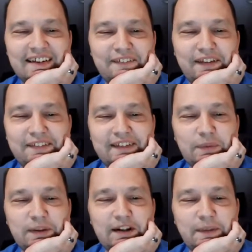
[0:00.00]
Found
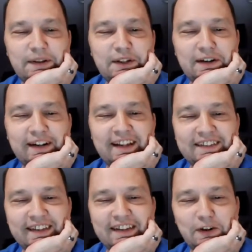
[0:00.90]
duckweed on my toe today. Is
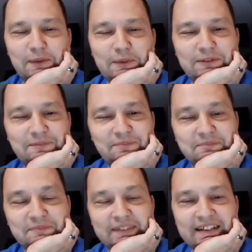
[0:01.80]
that normal?
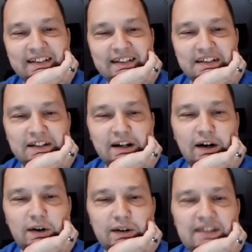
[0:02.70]

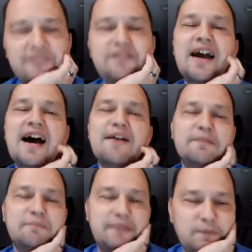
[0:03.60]
Only if you
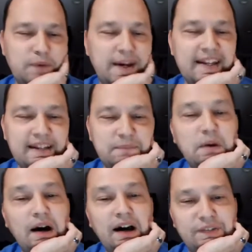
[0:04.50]
haven't been wading in
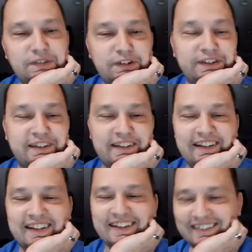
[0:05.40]
ponds
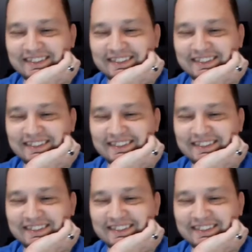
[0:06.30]
recently.